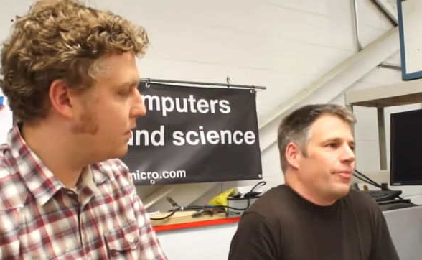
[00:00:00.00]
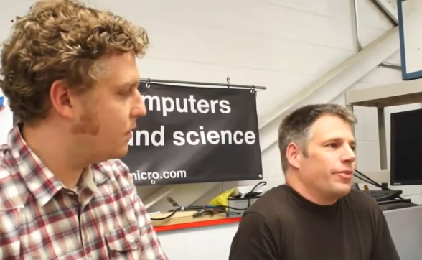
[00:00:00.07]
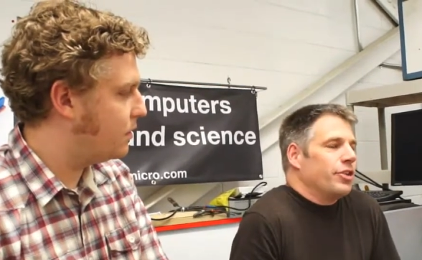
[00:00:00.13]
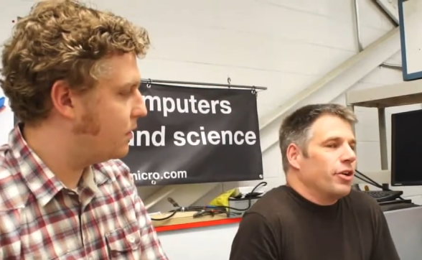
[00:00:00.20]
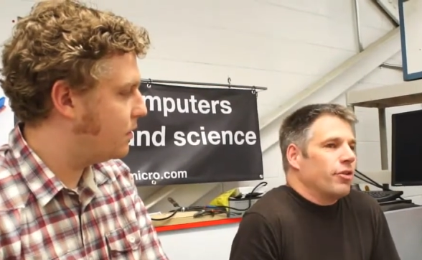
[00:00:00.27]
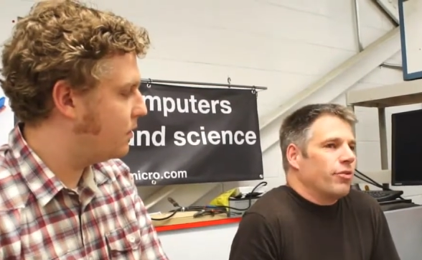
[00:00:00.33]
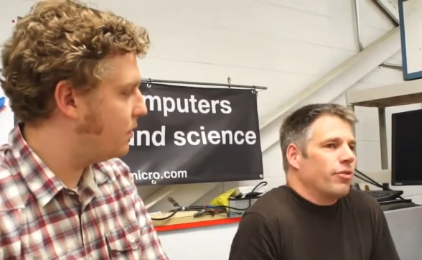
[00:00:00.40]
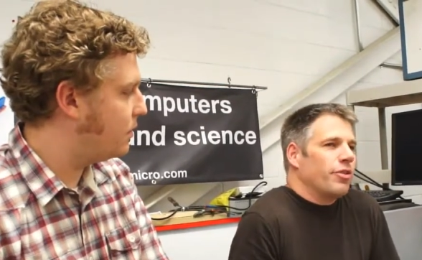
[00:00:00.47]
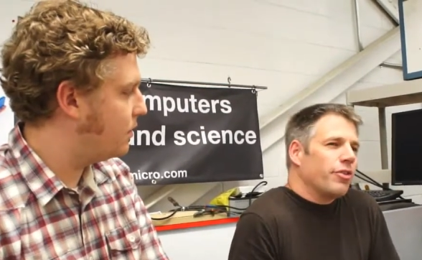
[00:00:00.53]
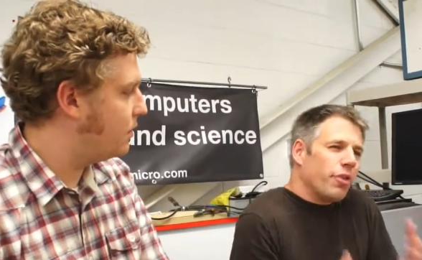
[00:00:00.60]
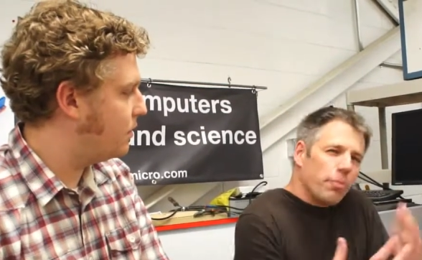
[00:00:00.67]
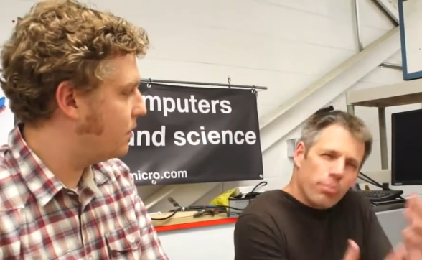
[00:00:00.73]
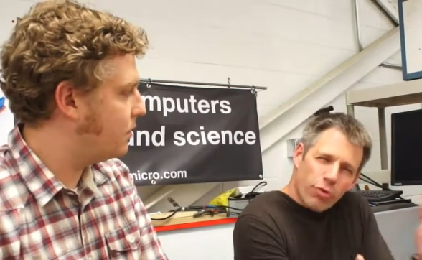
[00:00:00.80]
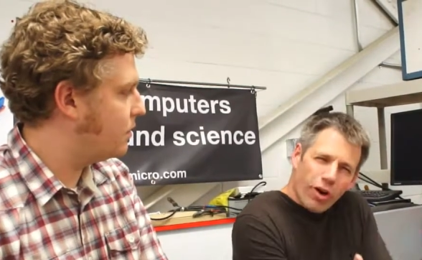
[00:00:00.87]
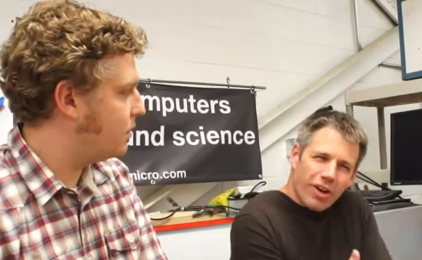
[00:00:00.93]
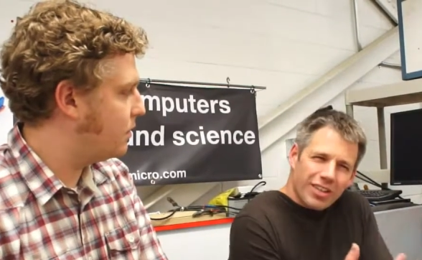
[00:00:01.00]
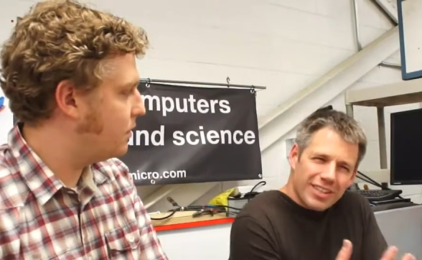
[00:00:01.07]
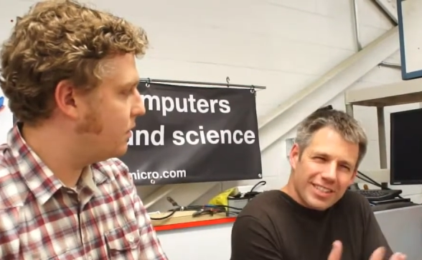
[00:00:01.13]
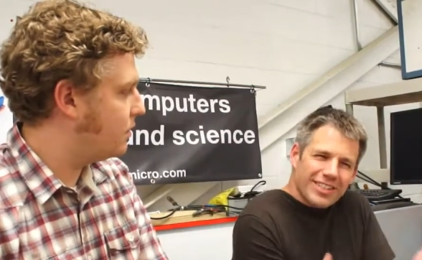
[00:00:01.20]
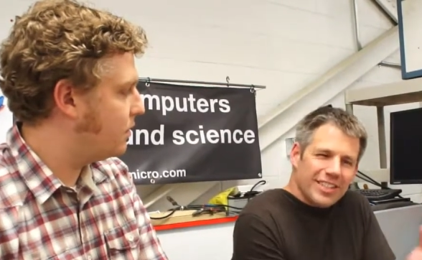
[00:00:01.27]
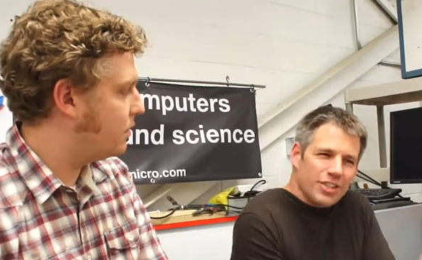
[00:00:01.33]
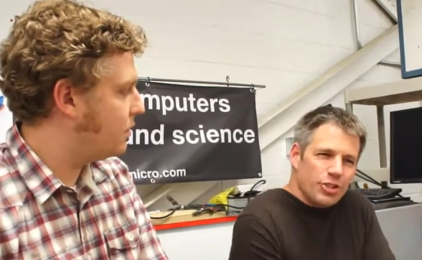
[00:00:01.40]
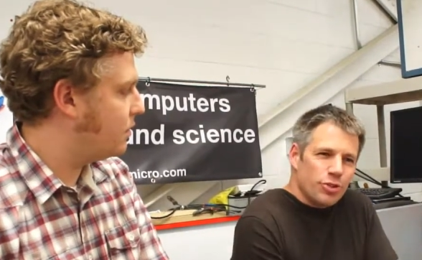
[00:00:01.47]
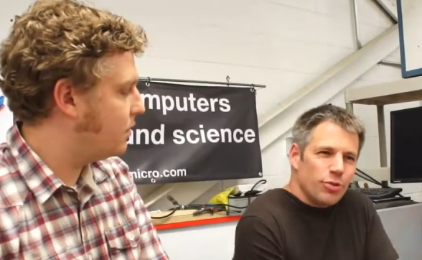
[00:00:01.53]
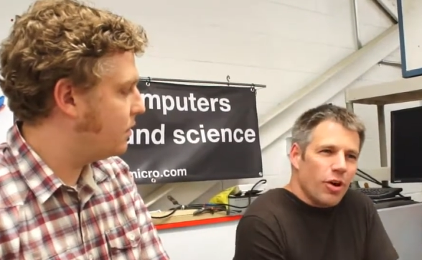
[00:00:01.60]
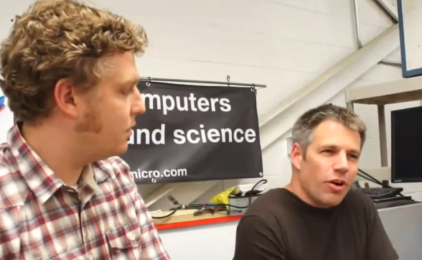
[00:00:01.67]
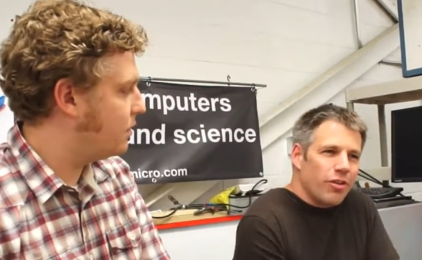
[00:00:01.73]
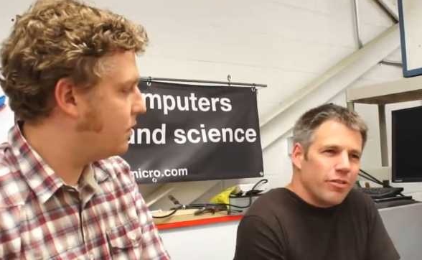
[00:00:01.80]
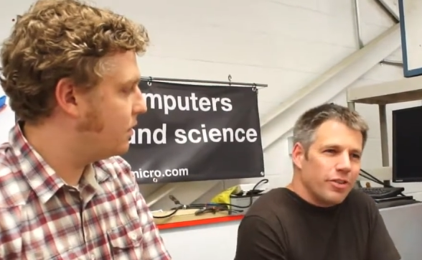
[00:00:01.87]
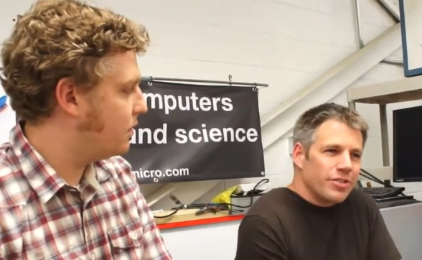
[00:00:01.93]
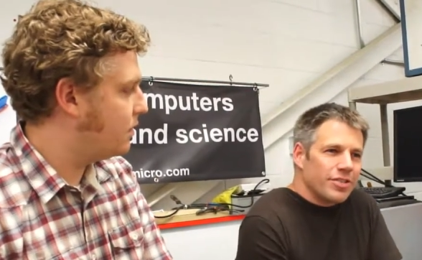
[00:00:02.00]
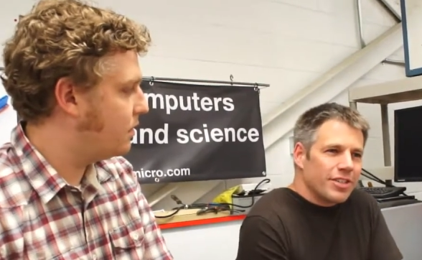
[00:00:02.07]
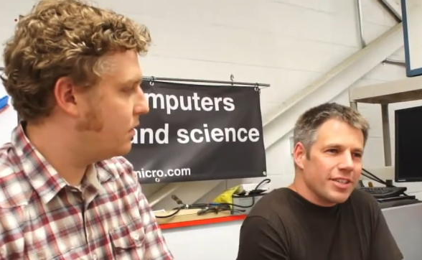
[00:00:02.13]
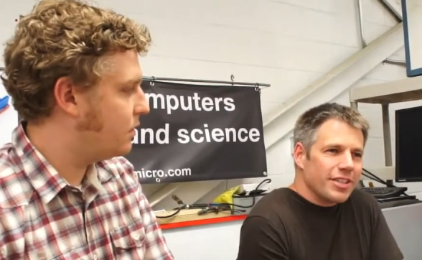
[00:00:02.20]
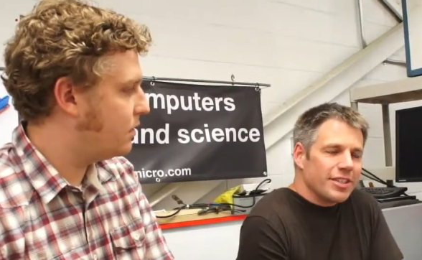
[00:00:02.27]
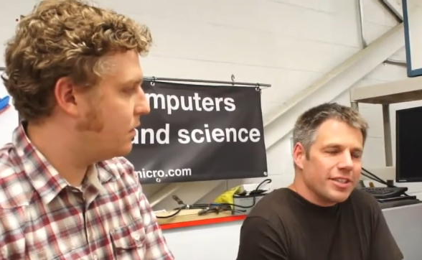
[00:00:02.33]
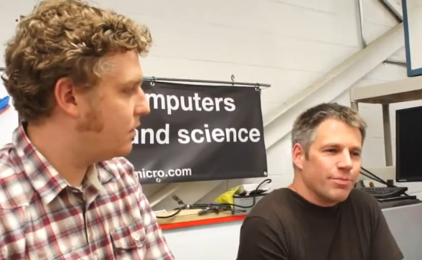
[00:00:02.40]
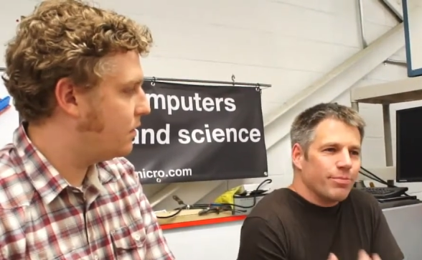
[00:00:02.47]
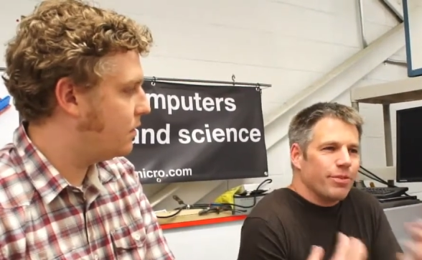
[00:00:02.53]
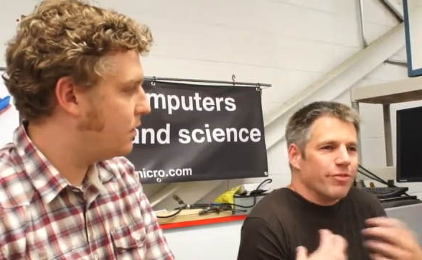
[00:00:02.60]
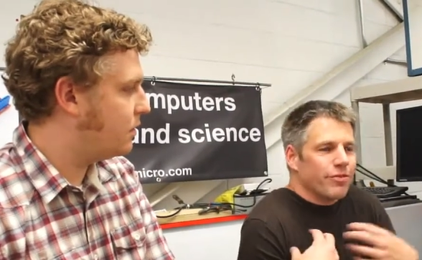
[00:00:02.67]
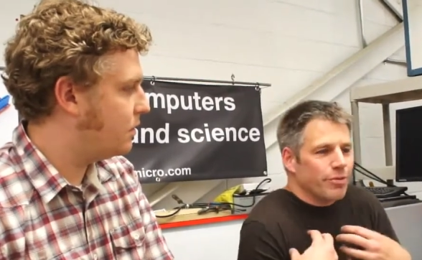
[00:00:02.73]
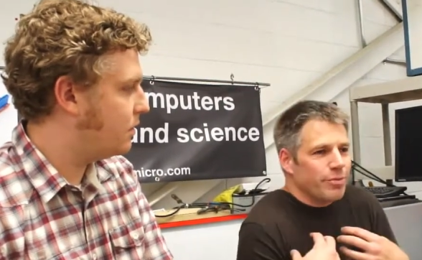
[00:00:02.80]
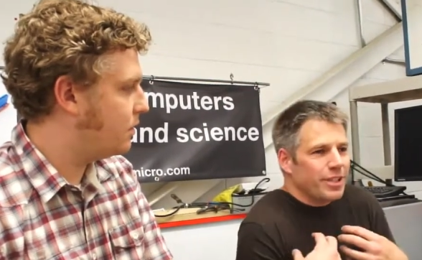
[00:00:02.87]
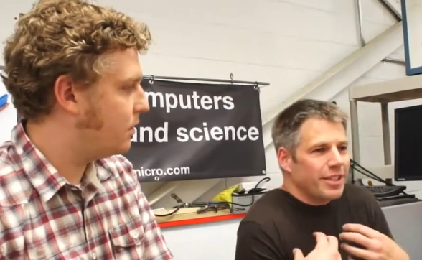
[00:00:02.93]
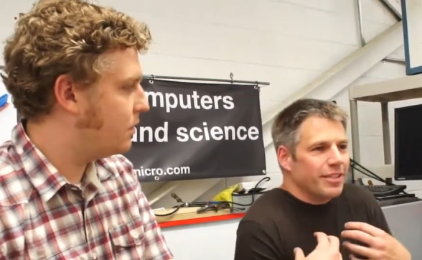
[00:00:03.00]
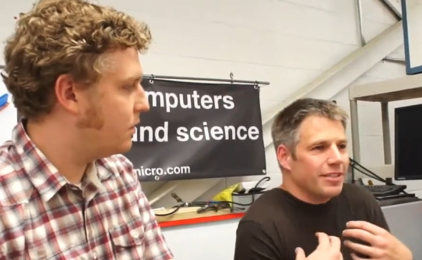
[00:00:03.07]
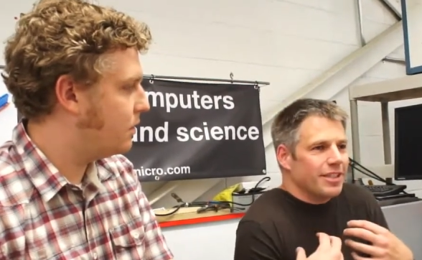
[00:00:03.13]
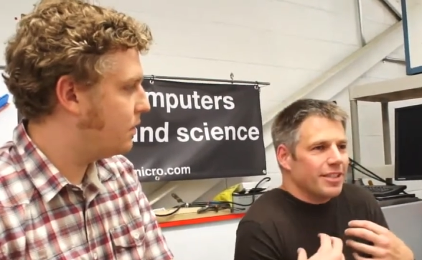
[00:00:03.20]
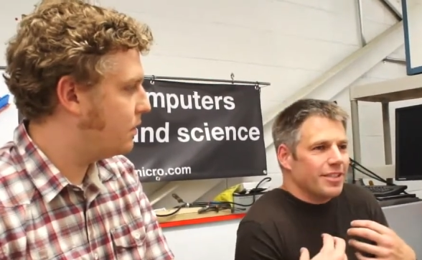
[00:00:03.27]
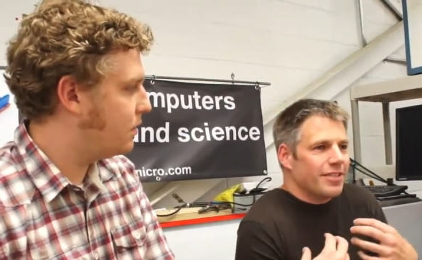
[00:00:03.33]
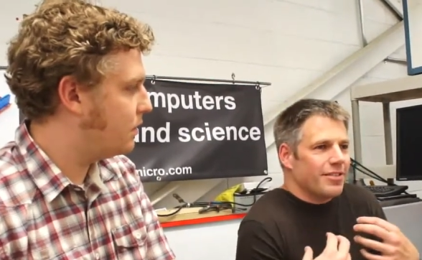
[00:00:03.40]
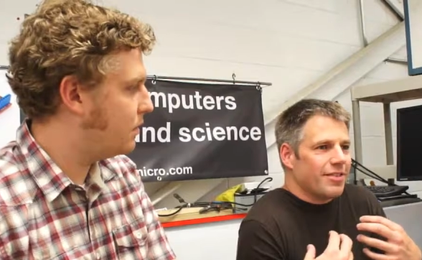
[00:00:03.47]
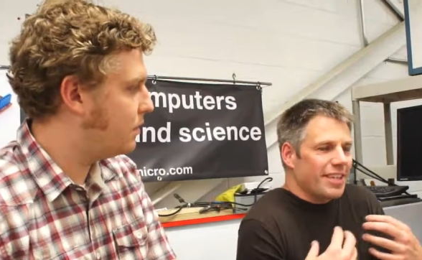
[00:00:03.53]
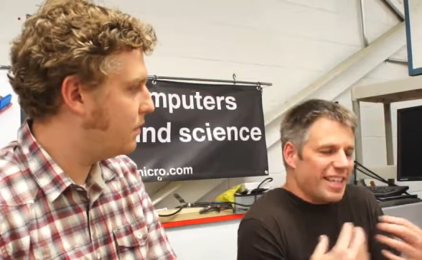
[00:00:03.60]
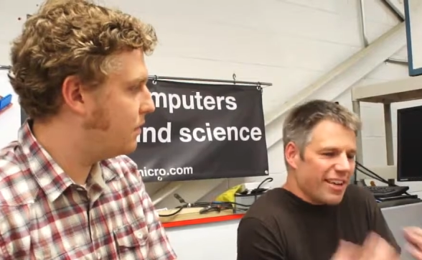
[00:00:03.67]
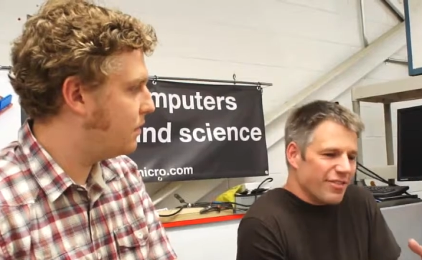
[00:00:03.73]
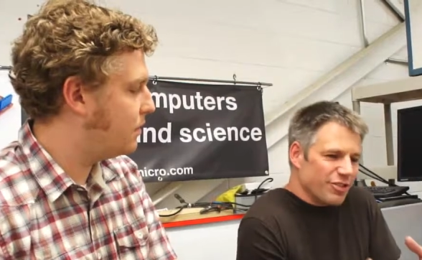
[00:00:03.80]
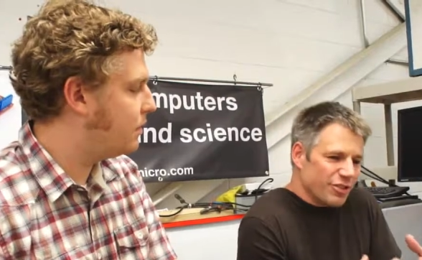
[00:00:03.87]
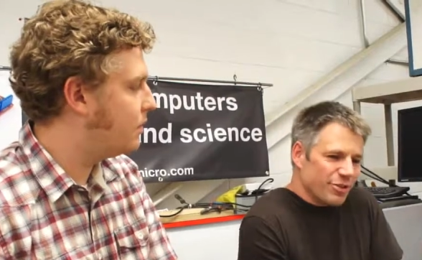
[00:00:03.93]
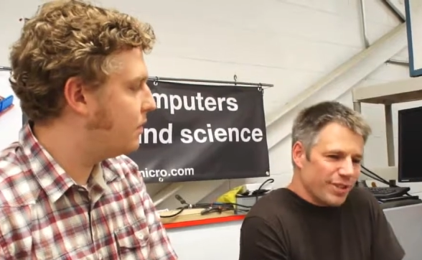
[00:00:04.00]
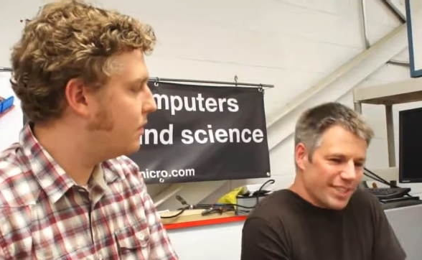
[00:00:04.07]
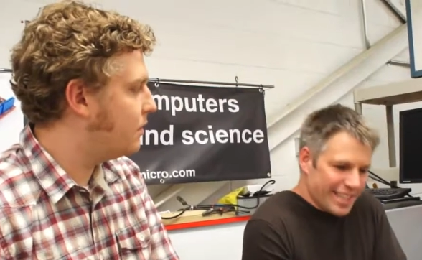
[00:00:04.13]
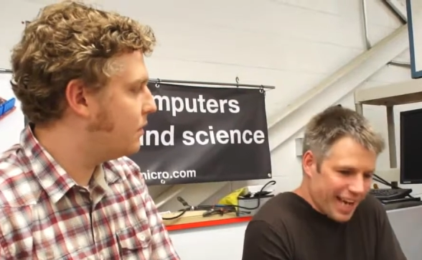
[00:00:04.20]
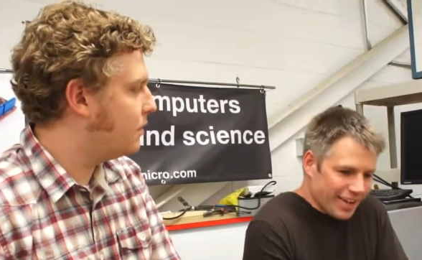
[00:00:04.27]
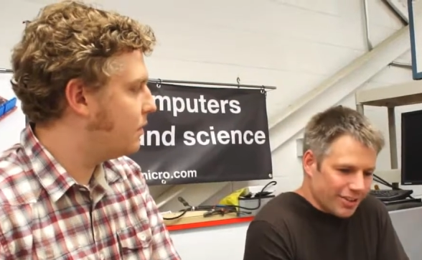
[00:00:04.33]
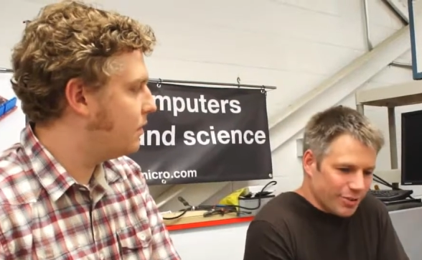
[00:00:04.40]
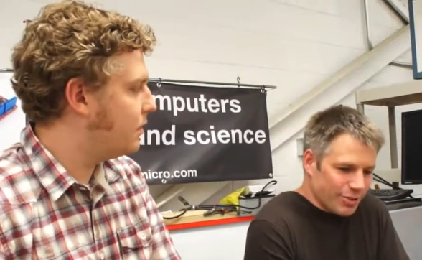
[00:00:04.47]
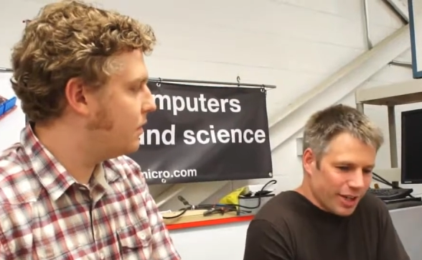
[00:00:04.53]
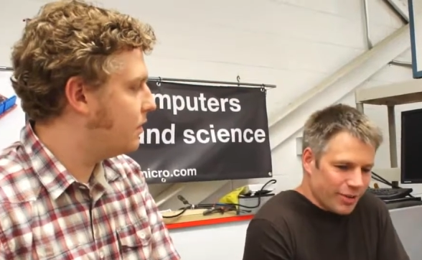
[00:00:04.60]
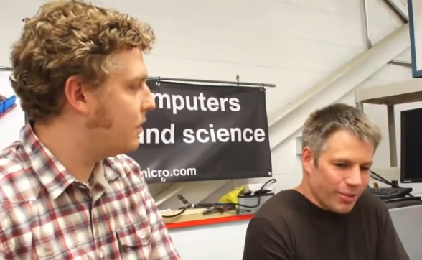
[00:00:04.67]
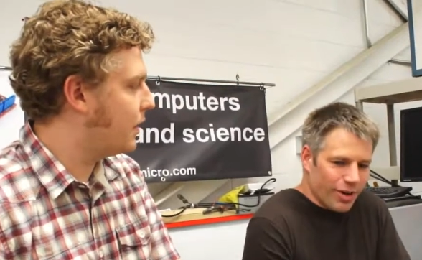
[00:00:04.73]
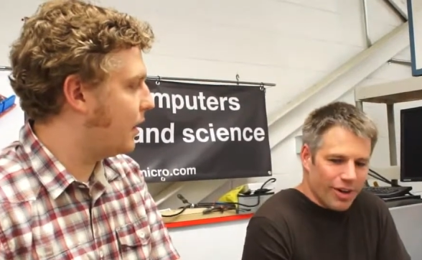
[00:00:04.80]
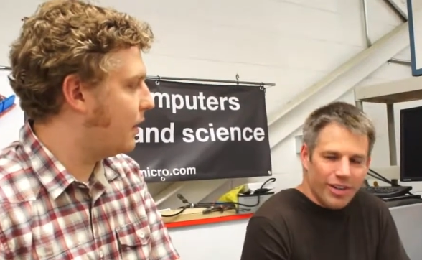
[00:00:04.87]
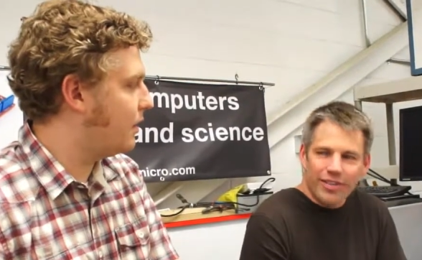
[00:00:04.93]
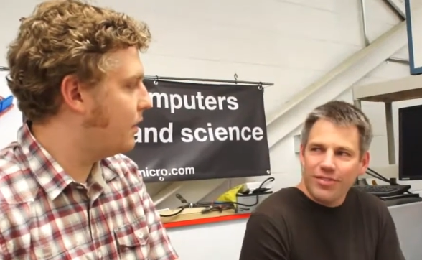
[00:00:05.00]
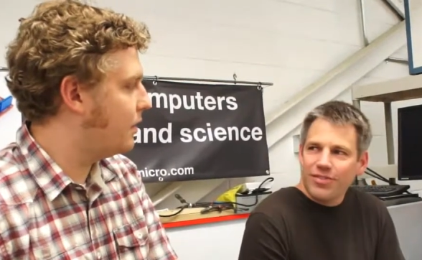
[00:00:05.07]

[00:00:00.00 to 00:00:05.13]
Speaker 1: you know, there are products that do all of those things, but for me at least, they never do exactly what I want. Yeah.